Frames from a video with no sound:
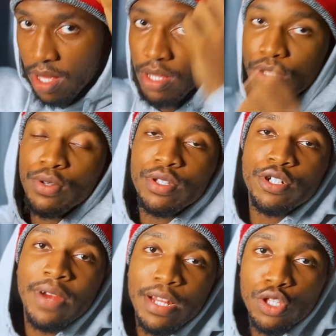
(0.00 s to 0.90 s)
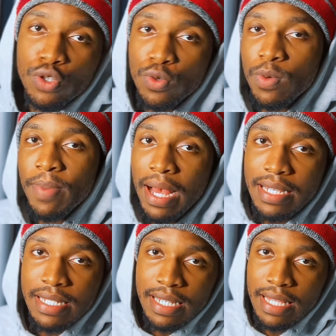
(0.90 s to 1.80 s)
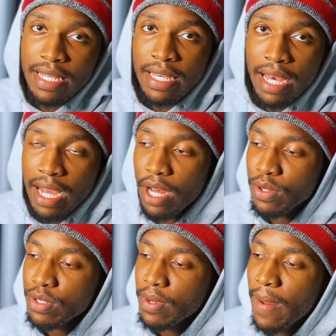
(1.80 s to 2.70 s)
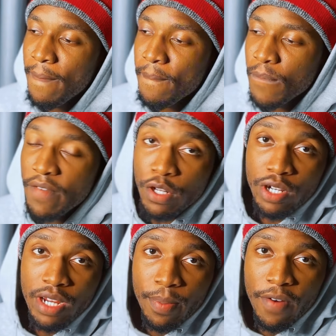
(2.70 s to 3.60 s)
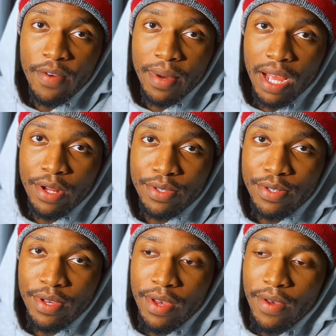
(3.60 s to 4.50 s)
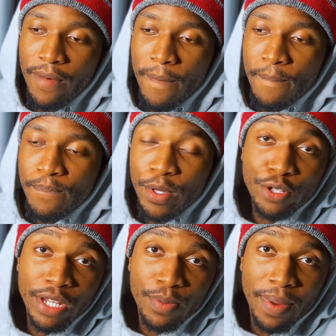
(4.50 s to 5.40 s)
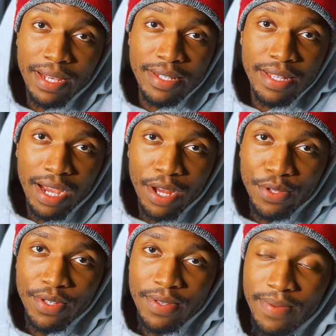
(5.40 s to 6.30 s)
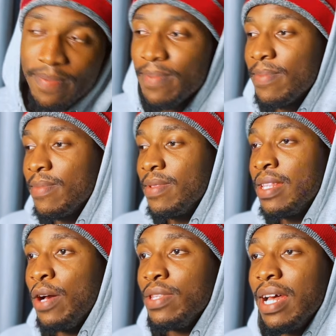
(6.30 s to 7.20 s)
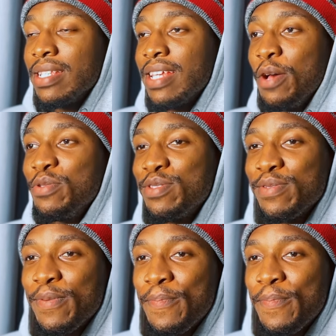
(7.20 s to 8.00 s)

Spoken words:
don't try to pass the account. If you're trading a Puffem account, don't try to pass the account. Now, that sounds